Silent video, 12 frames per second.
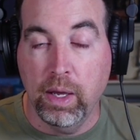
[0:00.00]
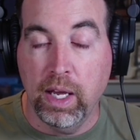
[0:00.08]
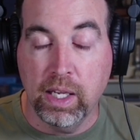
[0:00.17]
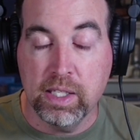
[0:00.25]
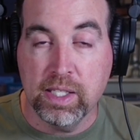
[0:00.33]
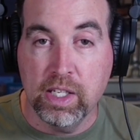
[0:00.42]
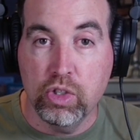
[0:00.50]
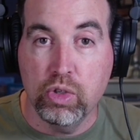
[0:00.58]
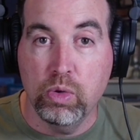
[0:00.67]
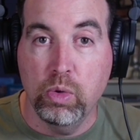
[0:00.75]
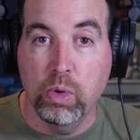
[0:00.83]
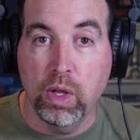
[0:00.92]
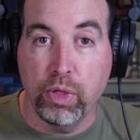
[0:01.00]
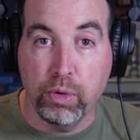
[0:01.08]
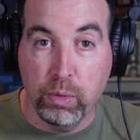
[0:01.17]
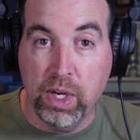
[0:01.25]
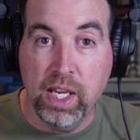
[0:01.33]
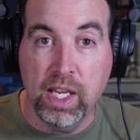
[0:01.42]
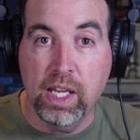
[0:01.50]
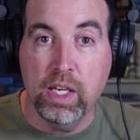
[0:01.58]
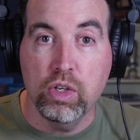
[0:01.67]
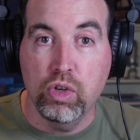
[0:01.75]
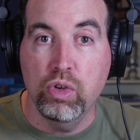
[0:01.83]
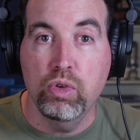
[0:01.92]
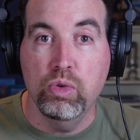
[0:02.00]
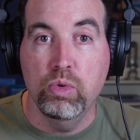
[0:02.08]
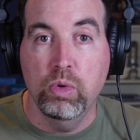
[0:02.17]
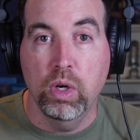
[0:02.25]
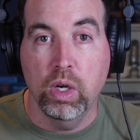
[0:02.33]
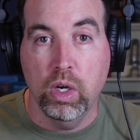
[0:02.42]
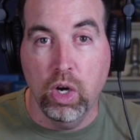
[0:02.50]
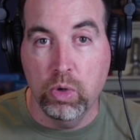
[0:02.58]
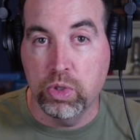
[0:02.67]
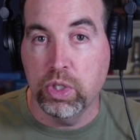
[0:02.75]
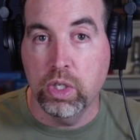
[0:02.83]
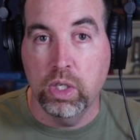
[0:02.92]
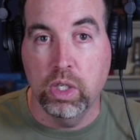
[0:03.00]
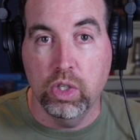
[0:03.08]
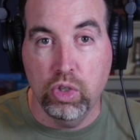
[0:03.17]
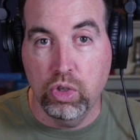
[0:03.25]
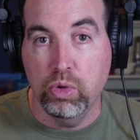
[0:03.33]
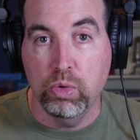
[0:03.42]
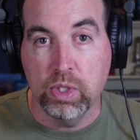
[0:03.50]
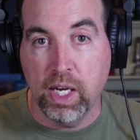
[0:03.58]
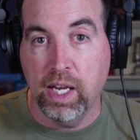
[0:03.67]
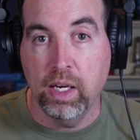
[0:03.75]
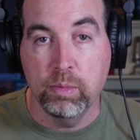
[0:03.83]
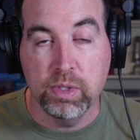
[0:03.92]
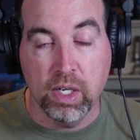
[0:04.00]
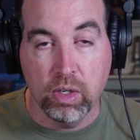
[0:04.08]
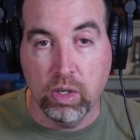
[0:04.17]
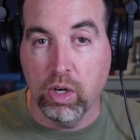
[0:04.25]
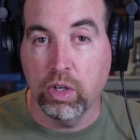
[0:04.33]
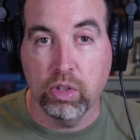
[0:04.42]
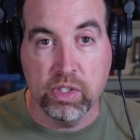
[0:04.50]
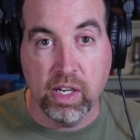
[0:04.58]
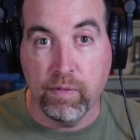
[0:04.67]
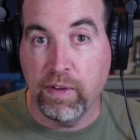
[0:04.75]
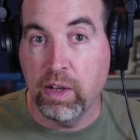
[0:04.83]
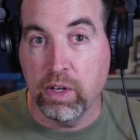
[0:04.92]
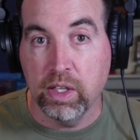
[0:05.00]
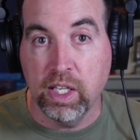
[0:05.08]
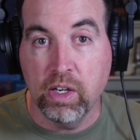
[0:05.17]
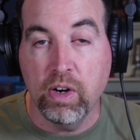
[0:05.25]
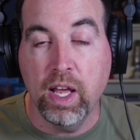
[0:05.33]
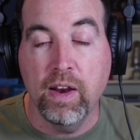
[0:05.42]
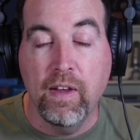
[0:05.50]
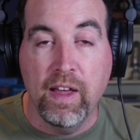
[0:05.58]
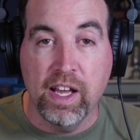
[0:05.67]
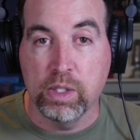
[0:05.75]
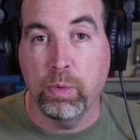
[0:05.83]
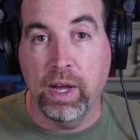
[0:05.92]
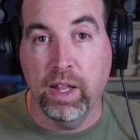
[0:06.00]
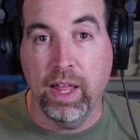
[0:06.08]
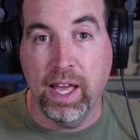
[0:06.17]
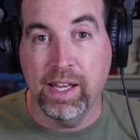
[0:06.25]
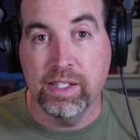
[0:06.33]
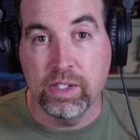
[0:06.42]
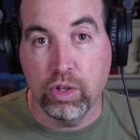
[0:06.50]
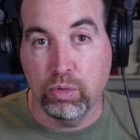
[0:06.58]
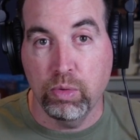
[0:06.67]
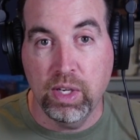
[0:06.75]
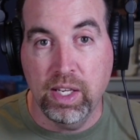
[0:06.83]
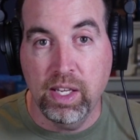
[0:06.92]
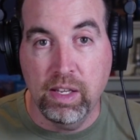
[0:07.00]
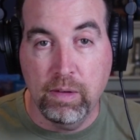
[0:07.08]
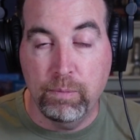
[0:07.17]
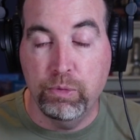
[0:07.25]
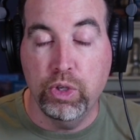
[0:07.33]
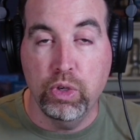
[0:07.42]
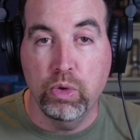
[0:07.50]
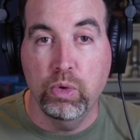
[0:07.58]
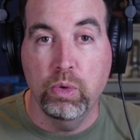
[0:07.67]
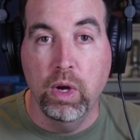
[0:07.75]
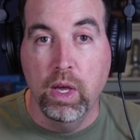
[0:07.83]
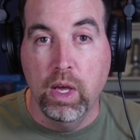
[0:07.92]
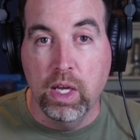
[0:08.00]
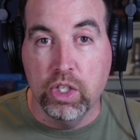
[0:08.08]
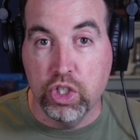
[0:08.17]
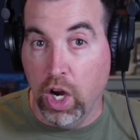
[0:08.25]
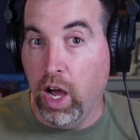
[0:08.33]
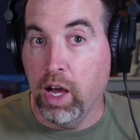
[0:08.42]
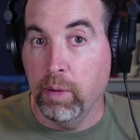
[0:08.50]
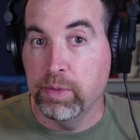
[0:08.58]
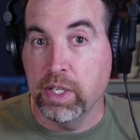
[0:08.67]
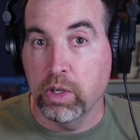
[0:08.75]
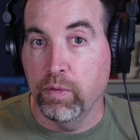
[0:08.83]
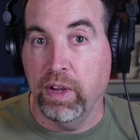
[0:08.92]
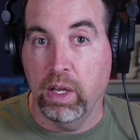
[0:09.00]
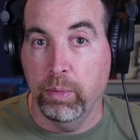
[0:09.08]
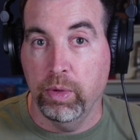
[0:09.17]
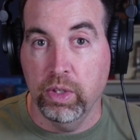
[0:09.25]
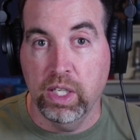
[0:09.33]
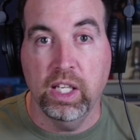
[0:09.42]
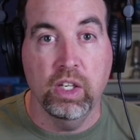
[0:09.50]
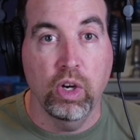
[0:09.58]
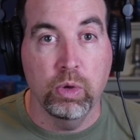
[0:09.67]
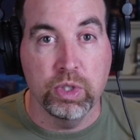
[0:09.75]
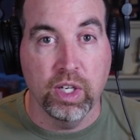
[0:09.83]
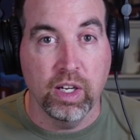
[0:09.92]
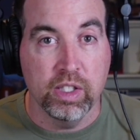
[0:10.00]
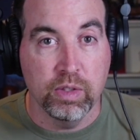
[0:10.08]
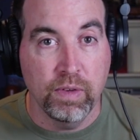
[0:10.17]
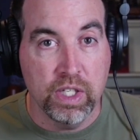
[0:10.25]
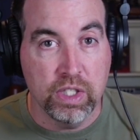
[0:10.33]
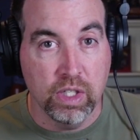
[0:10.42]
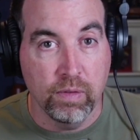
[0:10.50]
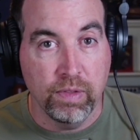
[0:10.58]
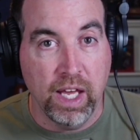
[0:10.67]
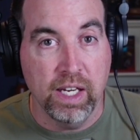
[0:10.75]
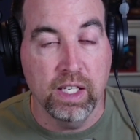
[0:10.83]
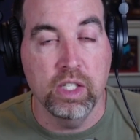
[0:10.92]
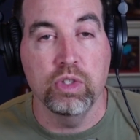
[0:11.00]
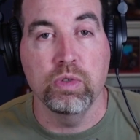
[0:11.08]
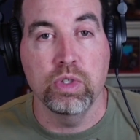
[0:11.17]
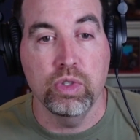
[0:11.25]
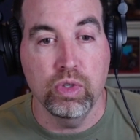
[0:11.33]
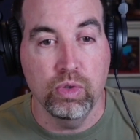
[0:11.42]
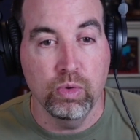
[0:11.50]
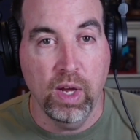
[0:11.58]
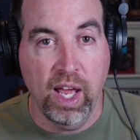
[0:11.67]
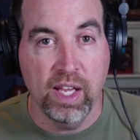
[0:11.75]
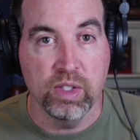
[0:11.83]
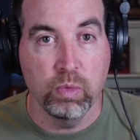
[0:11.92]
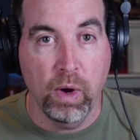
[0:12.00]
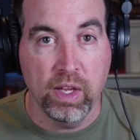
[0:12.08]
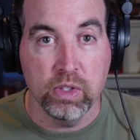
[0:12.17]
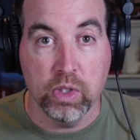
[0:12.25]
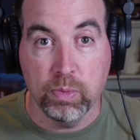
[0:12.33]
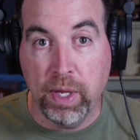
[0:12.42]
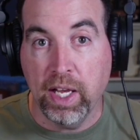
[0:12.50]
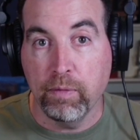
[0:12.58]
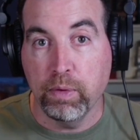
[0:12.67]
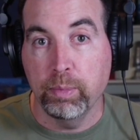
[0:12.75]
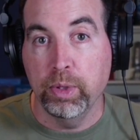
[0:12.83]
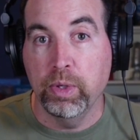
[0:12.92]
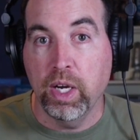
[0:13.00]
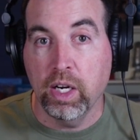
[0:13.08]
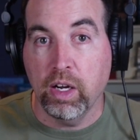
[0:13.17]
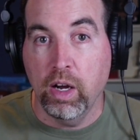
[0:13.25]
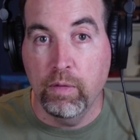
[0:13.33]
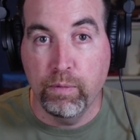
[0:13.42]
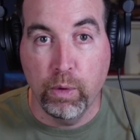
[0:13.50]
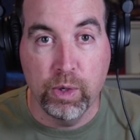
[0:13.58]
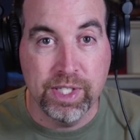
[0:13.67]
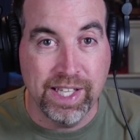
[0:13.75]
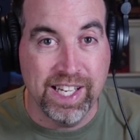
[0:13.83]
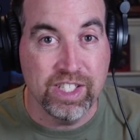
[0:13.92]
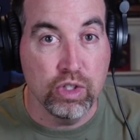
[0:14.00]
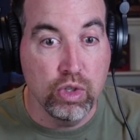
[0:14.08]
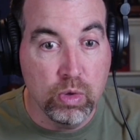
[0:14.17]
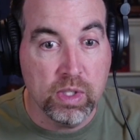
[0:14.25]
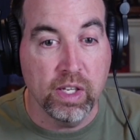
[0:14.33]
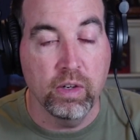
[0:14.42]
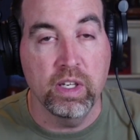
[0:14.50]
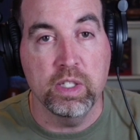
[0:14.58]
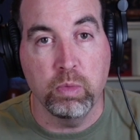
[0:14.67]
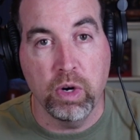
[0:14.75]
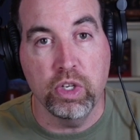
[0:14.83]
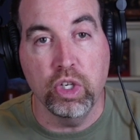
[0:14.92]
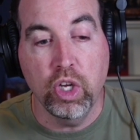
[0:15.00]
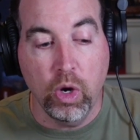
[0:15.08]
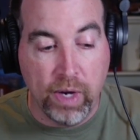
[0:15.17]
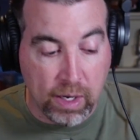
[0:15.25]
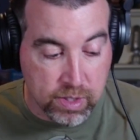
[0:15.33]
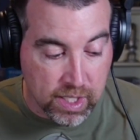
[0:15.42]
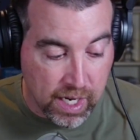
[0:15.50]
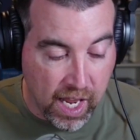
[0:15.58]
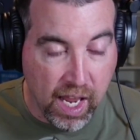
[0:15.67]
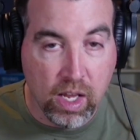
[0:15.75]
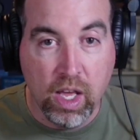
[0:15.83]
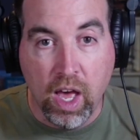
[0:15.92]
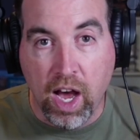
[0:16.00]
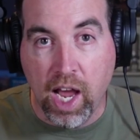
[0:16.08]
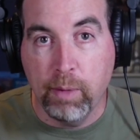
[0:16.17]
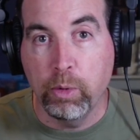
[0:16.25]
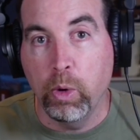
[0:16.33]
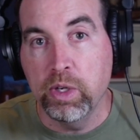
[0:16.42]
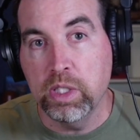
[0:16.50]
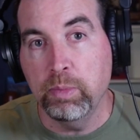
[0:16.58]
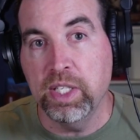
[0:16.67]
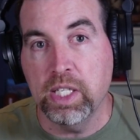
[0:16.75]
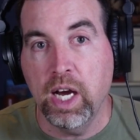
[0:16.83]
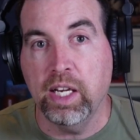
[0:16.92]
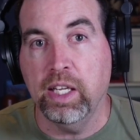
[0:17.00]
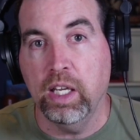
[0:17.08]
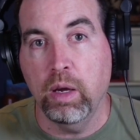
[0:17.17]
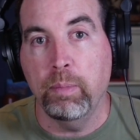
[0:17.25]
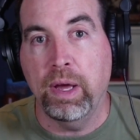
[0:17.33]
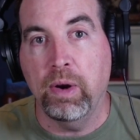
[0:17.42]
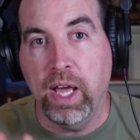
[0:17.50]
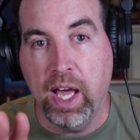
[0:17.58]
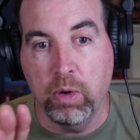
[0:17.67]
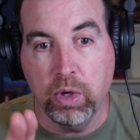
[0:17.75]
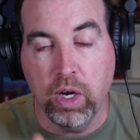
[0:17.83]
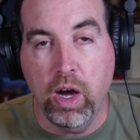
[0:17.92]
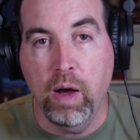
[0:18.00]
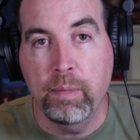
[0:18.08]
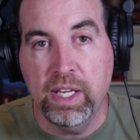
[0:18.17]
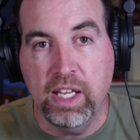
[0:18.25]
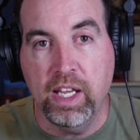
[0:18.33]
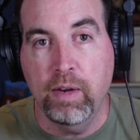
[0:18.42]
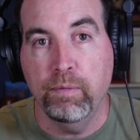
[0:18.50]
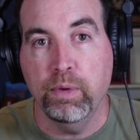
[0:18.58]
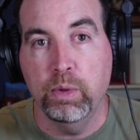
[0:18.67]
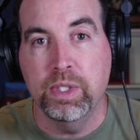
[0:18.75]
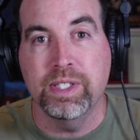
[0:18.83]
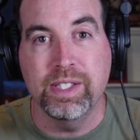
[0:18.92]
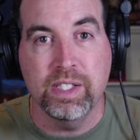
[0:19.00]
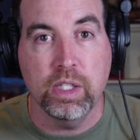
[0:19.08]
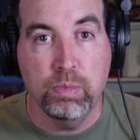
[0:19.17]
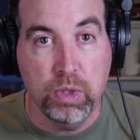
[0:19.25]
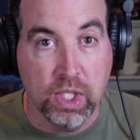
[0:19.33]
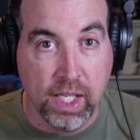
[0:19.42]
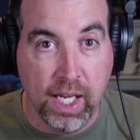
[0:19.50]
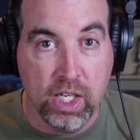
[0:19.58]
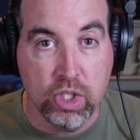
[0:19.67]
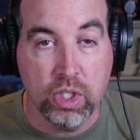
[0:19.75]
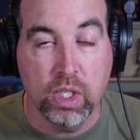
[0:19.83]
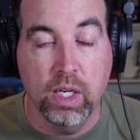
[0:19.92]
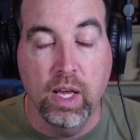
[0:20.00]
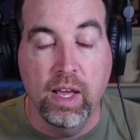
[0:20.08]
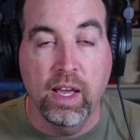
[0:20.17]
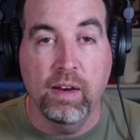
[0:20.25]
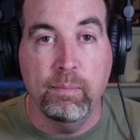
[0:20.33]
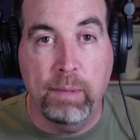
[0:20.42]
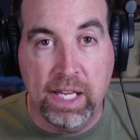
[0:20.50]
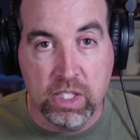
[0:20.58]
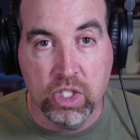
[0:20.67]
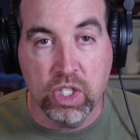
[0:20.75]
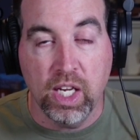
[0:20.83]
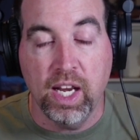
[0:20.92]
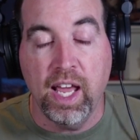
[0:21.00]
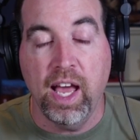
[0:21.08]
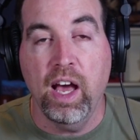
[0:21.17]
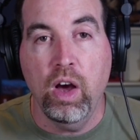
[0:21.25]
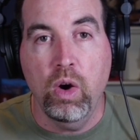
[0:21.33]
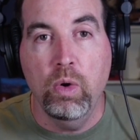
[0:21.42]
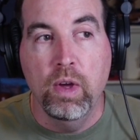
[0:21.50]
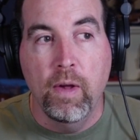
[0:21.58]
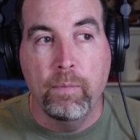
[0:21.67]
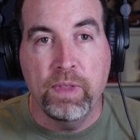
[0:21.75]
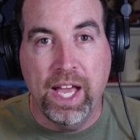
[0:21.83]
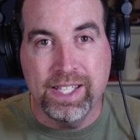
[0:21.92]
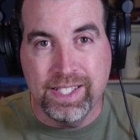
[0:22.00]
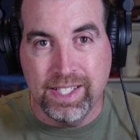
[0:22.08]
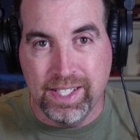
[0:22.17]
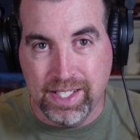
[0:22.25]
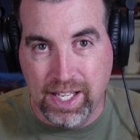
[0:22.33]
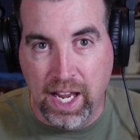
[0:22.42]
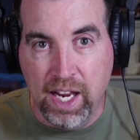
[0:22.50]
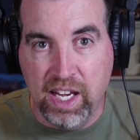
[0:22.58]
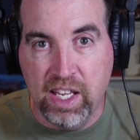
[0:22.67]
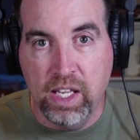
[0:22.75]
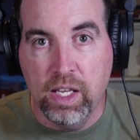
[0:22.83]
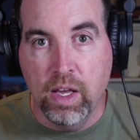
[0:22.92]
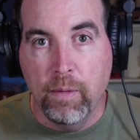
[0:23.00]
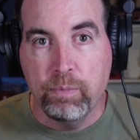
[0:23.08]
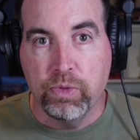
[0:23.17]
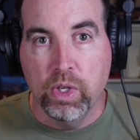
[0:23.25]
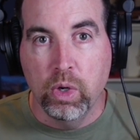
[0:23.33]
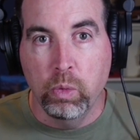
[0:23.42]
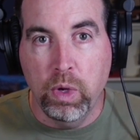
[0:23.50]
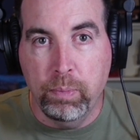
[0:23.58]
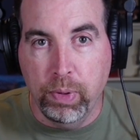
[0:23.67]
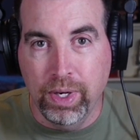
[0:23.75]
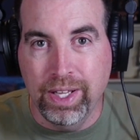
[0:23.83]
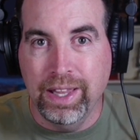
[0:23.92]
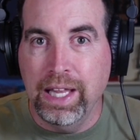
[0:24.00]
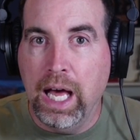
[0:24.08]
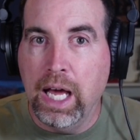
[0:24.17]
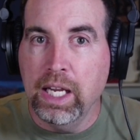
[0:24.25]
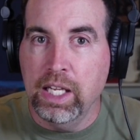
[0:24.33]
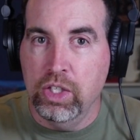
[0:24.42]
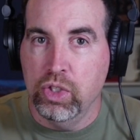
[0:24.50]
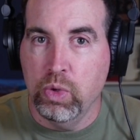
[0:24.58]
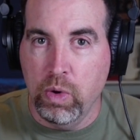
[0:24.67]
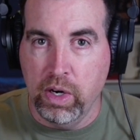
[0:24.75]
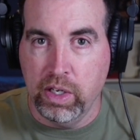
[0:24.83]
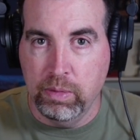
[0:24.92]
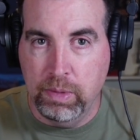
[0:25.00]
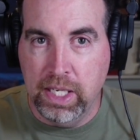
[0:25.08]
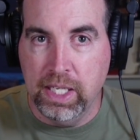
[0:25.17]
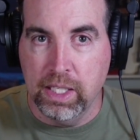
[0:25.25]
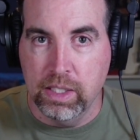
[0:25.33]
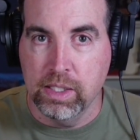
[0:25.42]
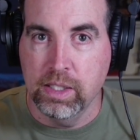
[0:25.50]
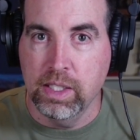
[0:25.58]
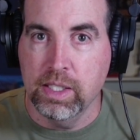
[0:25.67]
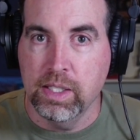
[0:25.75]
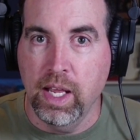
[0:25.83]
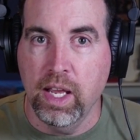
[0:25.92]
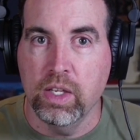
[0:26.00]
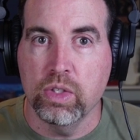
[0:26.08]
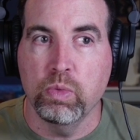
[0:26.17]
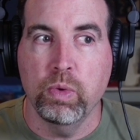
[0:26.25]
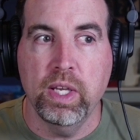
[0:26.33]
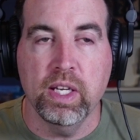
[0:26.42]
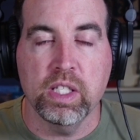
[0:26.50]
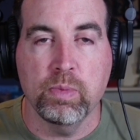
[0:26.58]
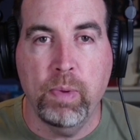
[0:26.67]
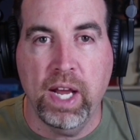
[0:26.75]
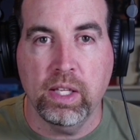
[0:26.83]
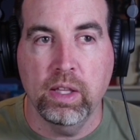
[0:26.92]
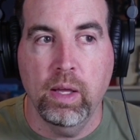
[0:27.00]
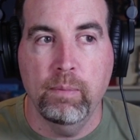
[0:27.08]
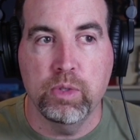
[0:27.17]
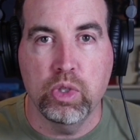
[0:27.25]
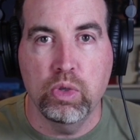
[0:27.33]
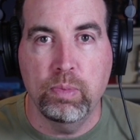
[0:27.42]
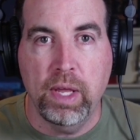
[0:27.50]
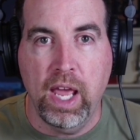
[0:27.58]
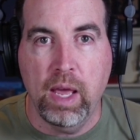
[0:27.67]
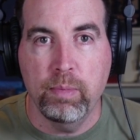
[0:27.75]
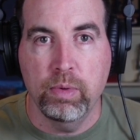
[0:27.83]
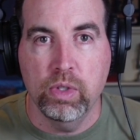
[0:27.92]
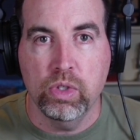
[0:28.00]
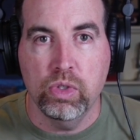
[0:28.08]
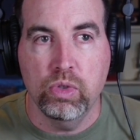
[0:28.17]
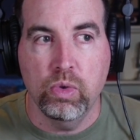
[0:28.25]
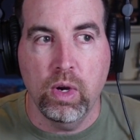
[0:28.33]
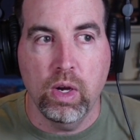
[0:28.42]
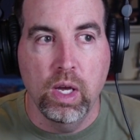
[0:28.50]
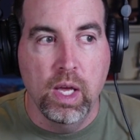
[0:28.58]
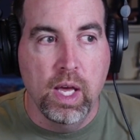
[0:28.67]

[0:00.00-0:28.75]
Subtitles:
I send you 3 new ocean news items that are articles that I found on the internet, as well as 3 new jobs that are available in ocean conservation if that interests you as well. So speakupforblue.com/newsletter is where you go. Now today I am going to be talking about how comedy influences communication and messaging, and how as a society we put a lot into our comedians these days. We expect them to be able to